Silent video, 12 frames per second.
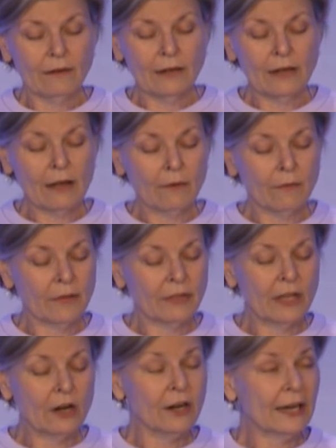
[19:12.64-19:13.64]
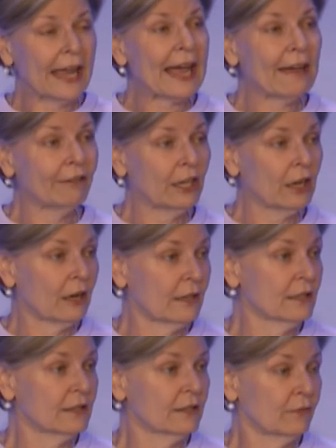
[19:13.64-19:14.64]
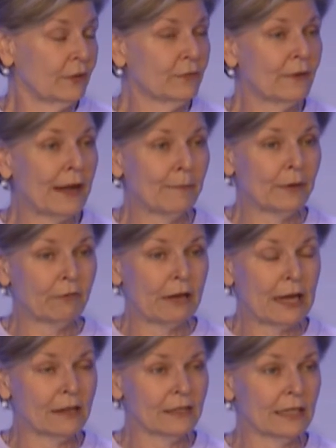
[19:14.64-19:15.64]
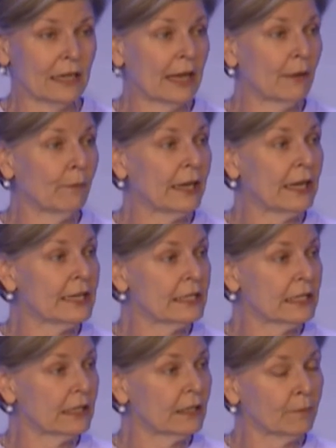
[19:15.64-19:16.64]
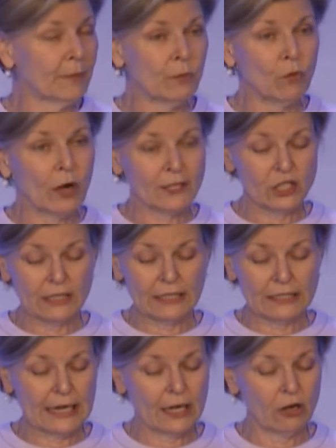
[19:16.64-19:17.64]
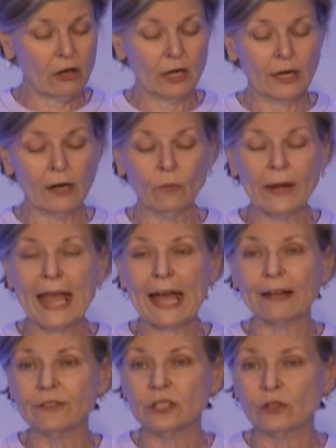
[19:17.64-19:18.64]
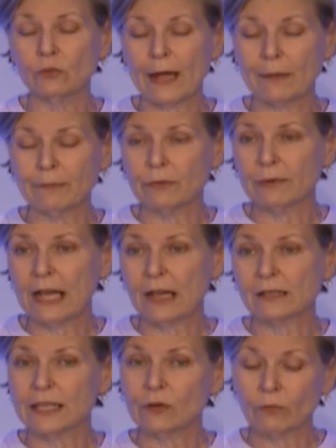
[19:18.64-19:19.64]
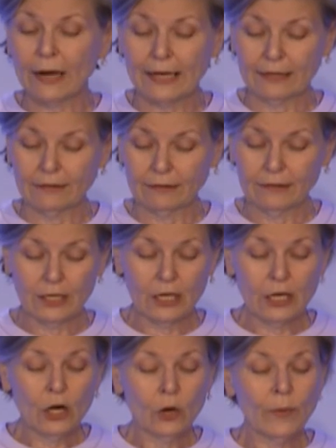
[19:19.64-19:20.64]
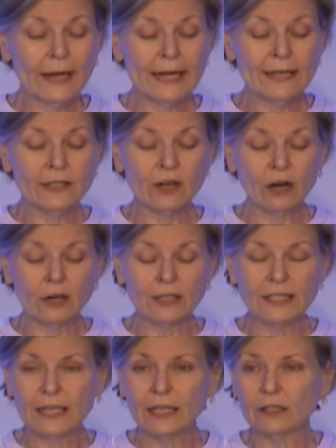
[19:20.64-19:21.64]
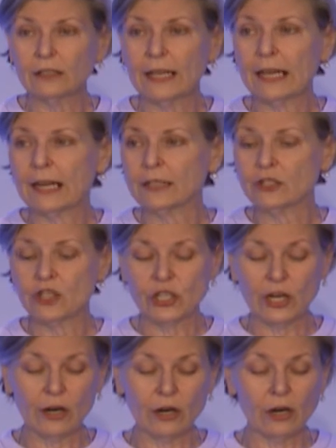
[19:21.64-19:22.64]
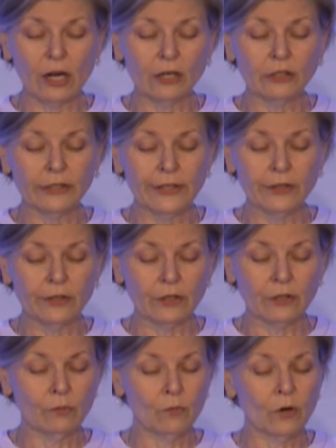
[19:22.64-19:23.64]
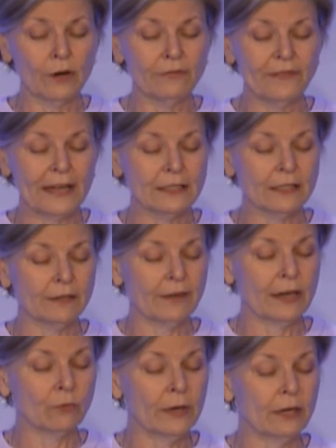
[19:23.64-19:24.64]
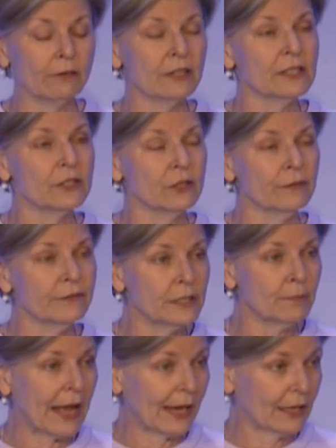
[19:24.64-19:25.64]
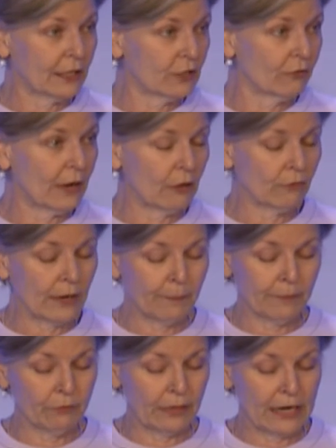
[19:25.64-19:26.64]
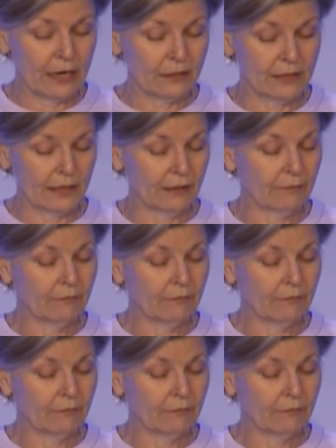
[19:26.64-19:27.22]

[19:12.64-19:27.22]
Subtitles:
Now, there are caveats with rapid rehousing, and we need to be watching the data on it. We have to do rapid rehousing right. We need to articulate and share a clearer, more effective, and rigorous service package around rapid rehousing.